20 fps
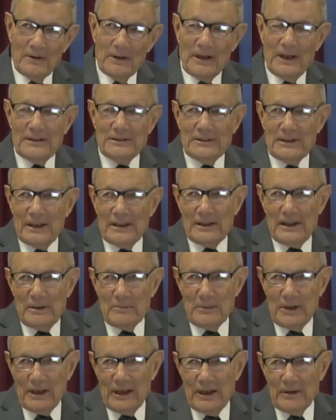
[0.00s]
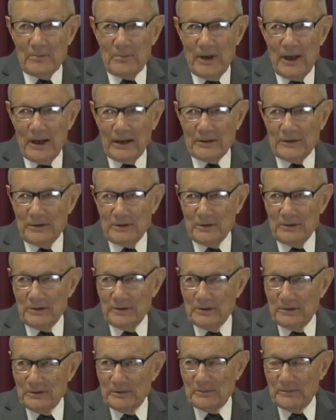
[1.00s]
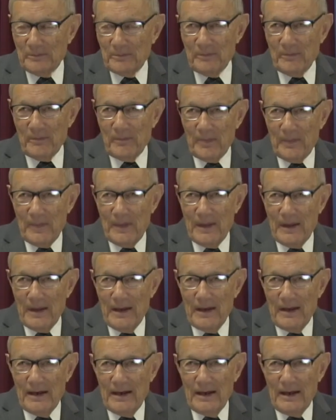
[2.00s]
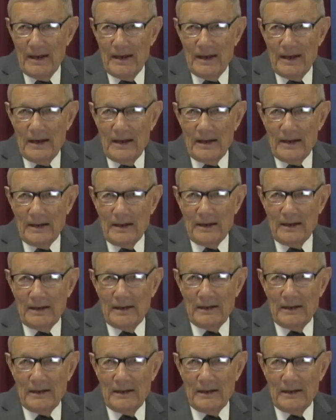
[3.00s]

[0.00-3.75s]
Well, I said, let me get back to you.